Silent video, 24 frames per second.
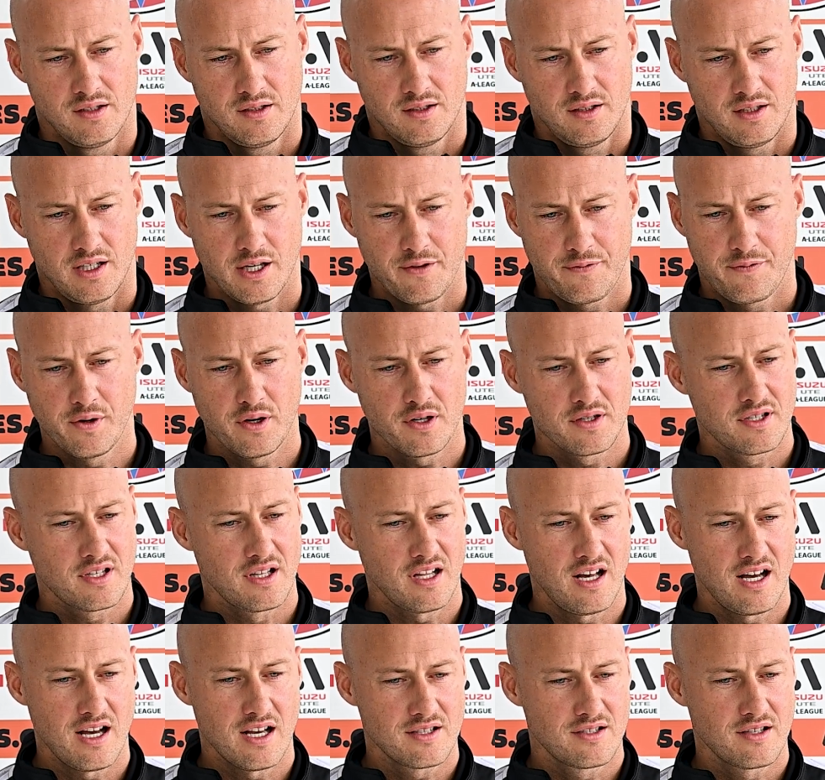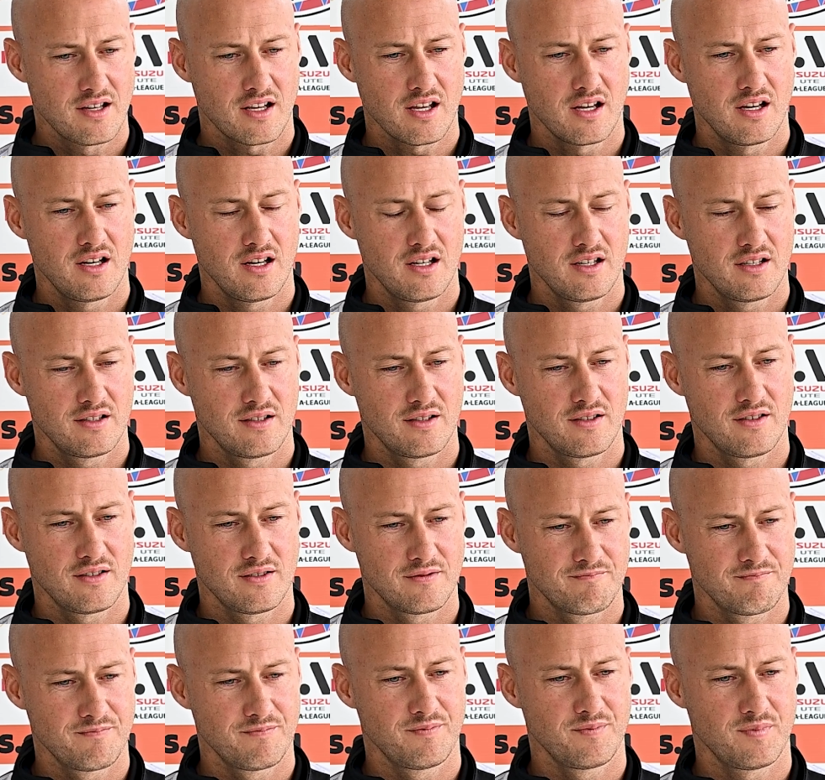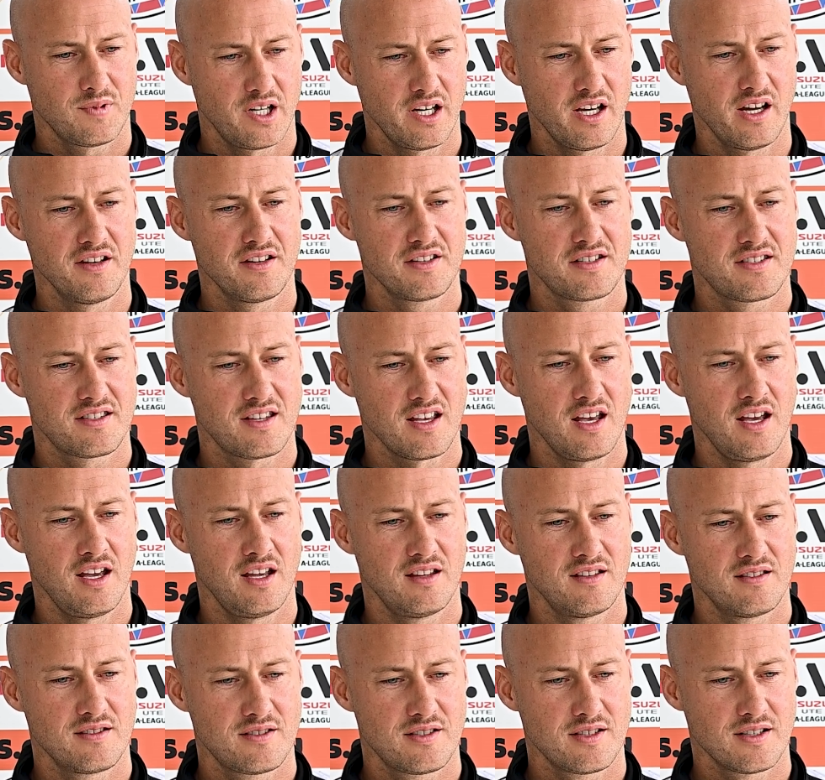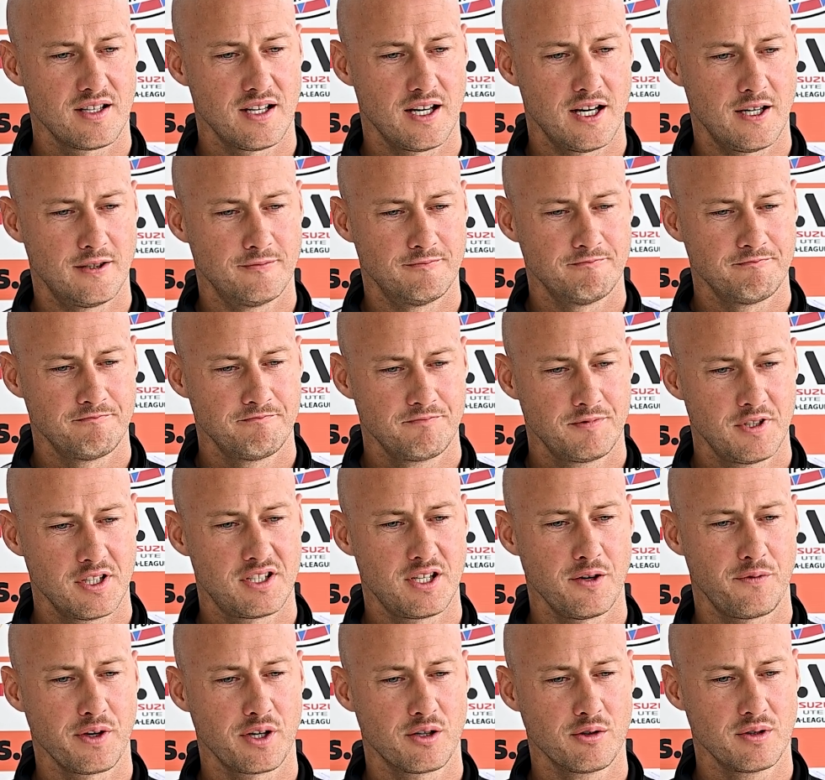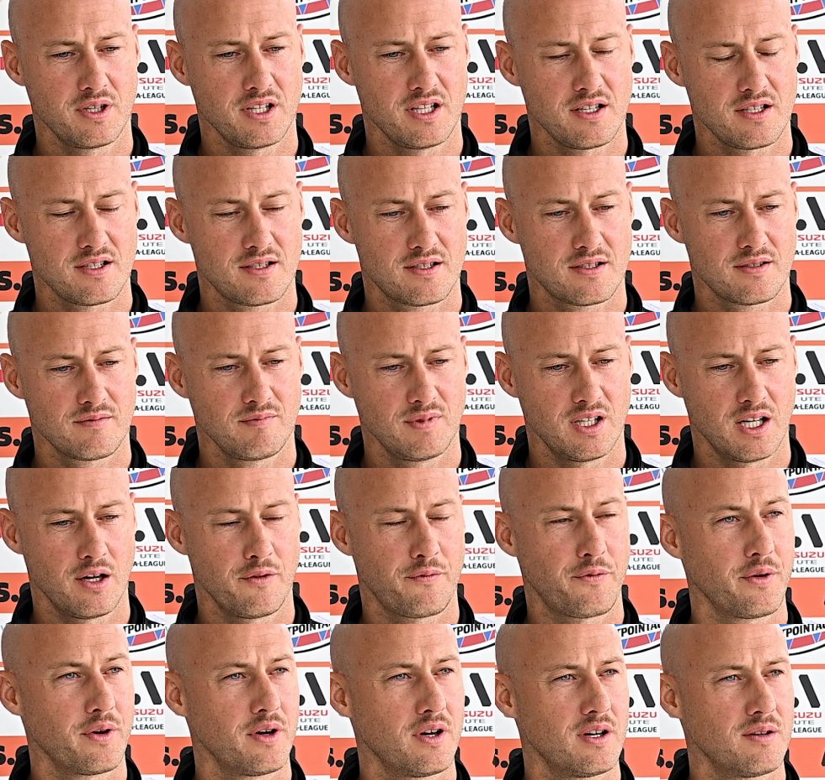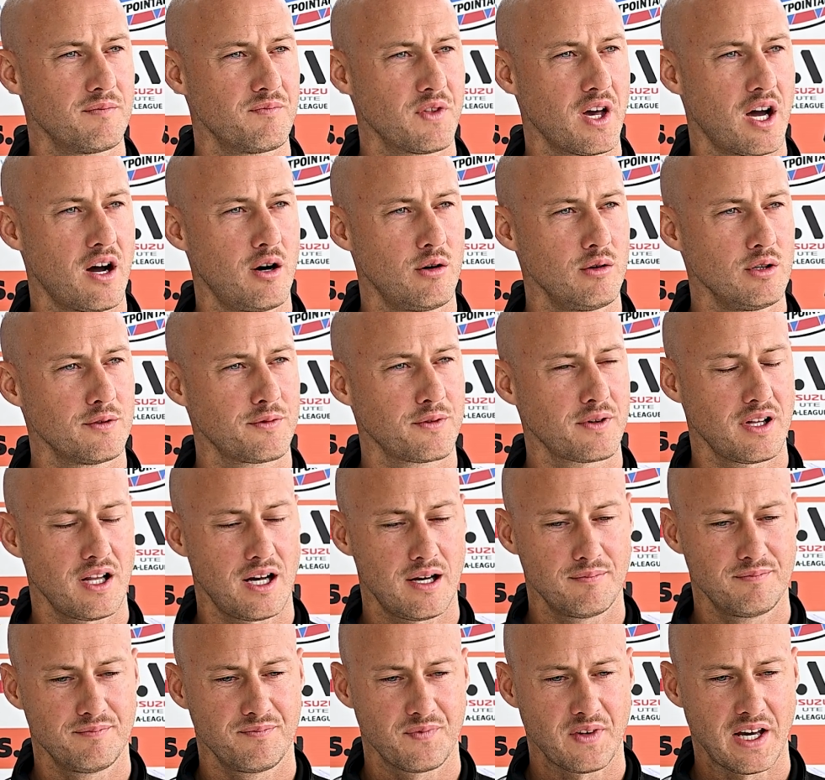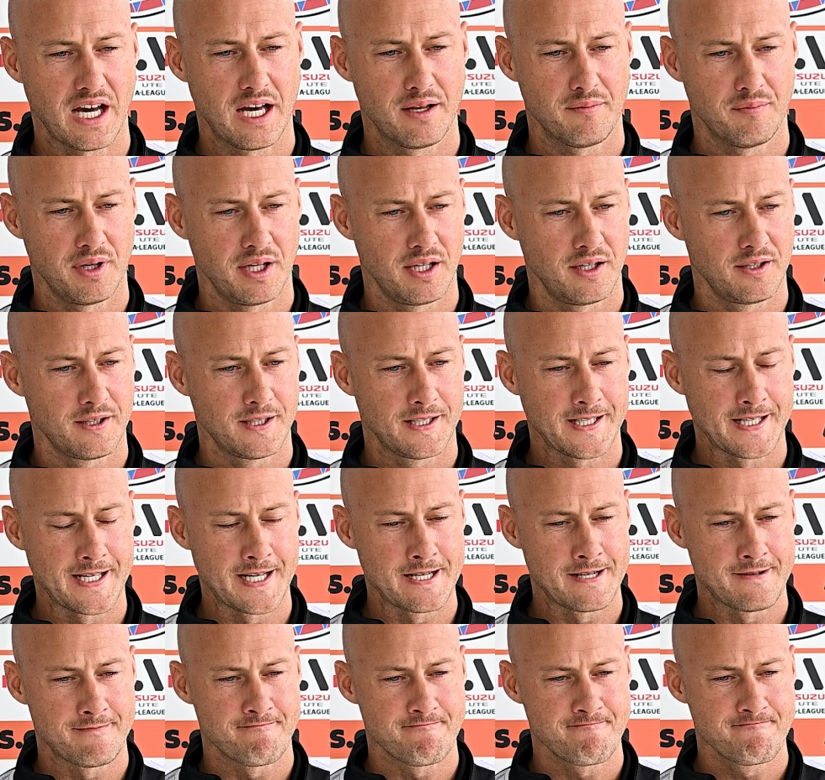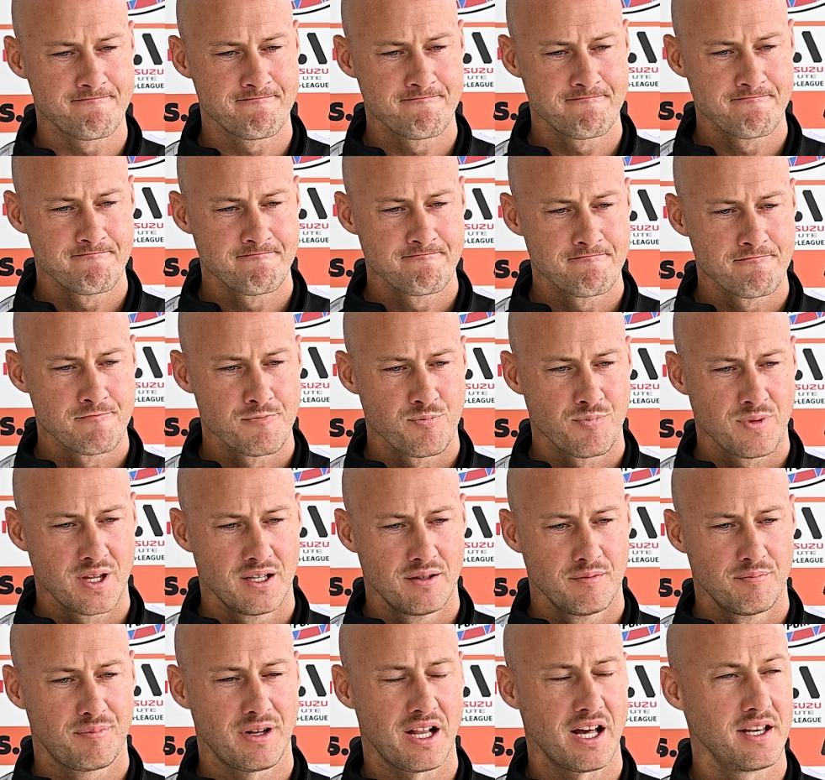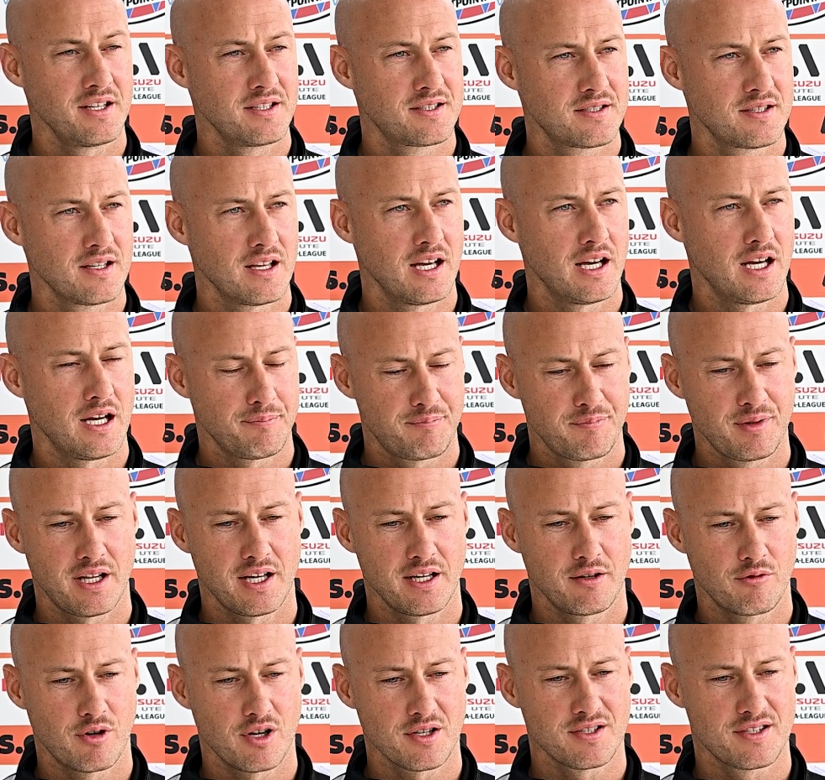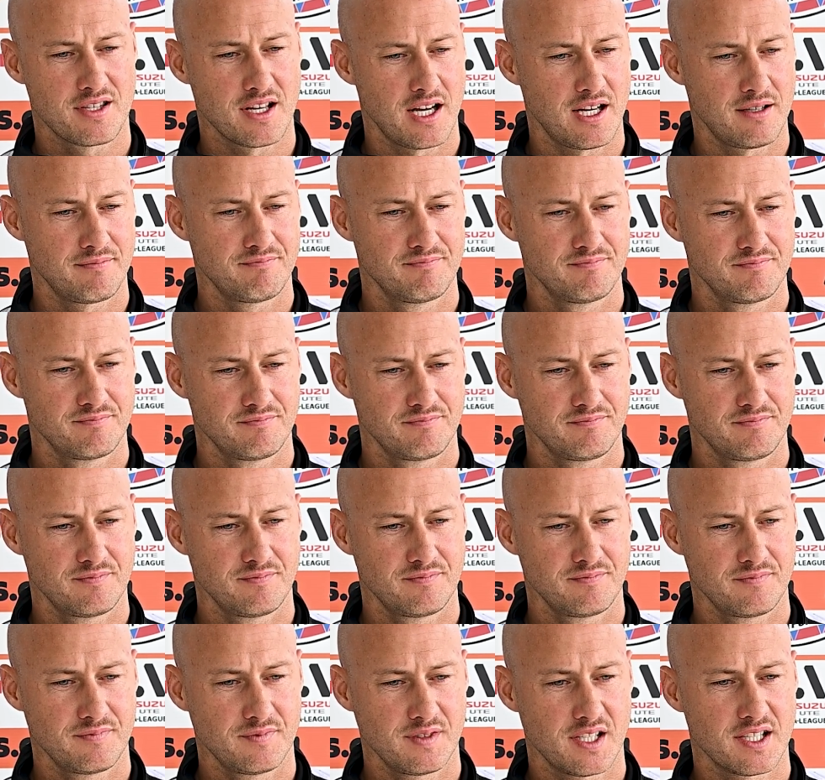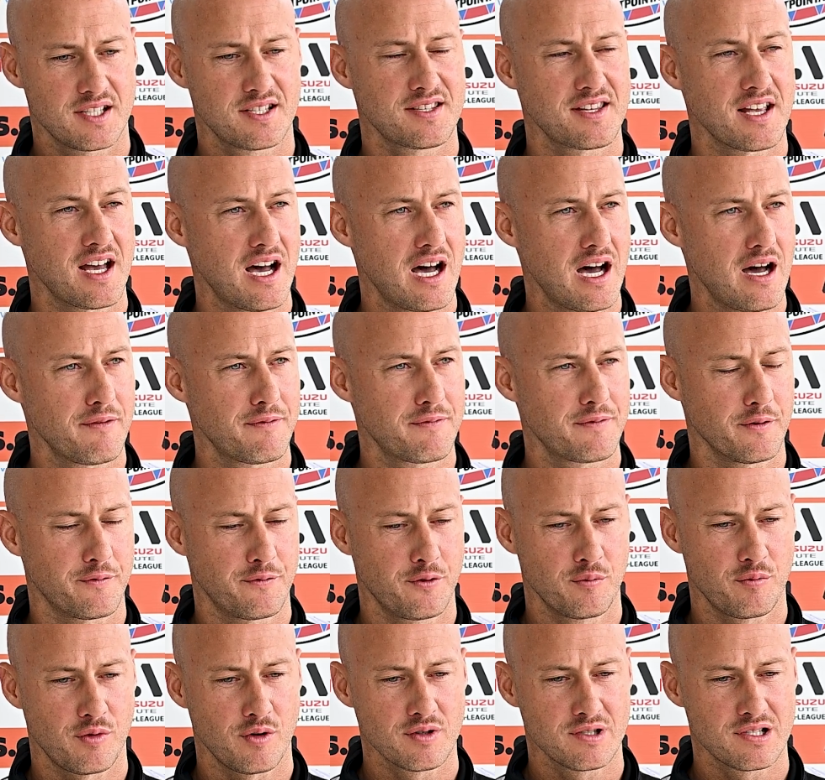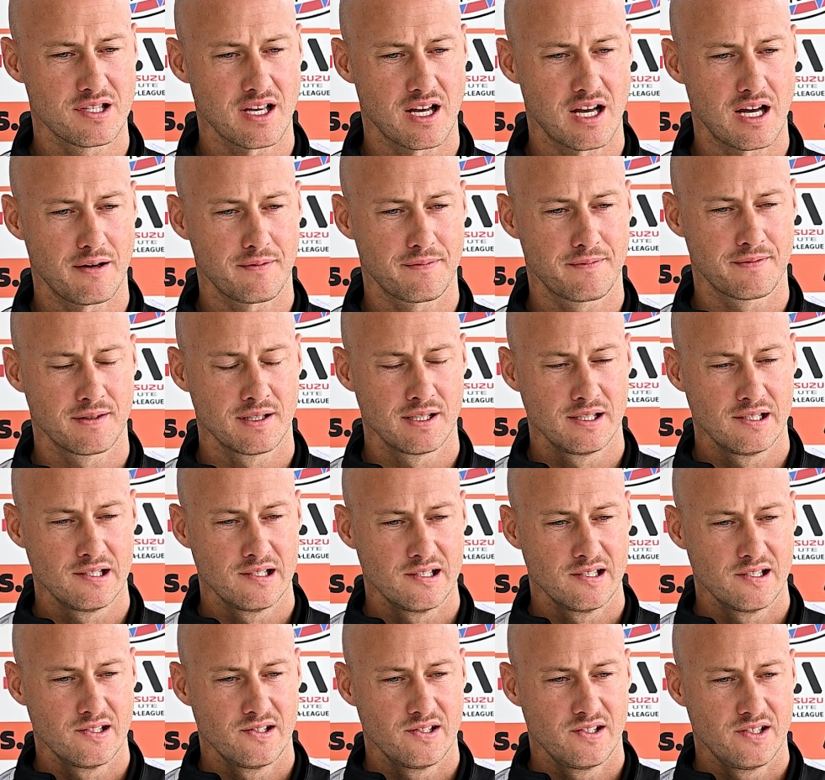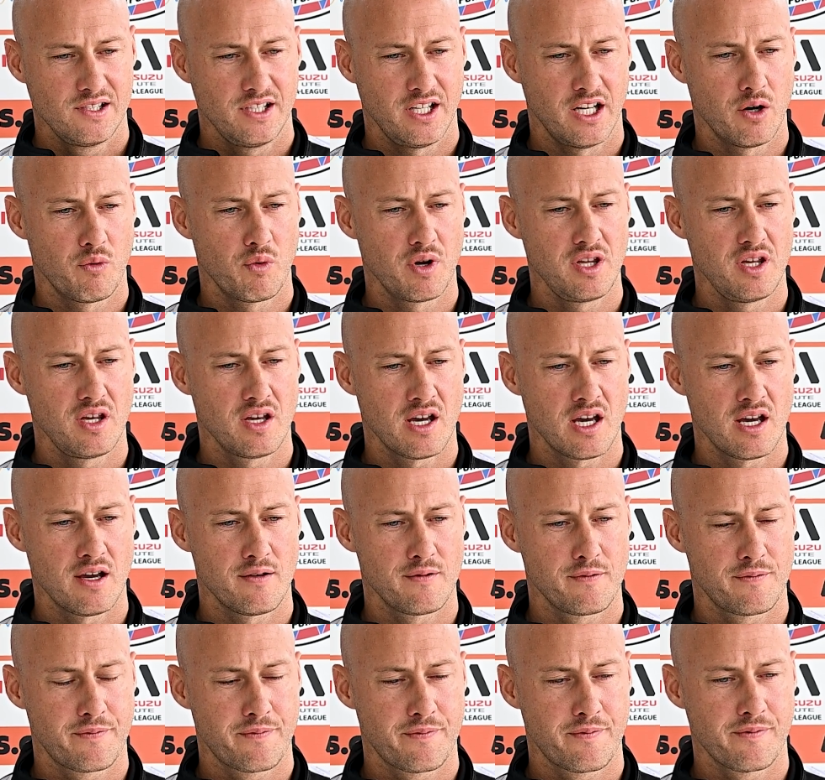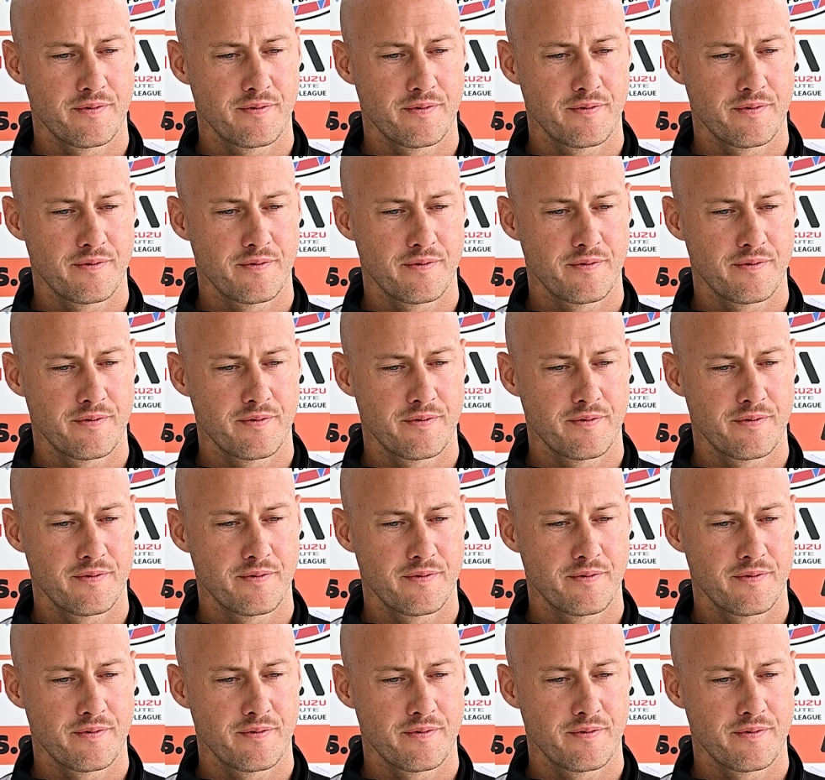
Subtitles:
Yeah, first class. Like I understand the difficulties, for the whole of club admin, playing roster, the staff, the football staff. When you have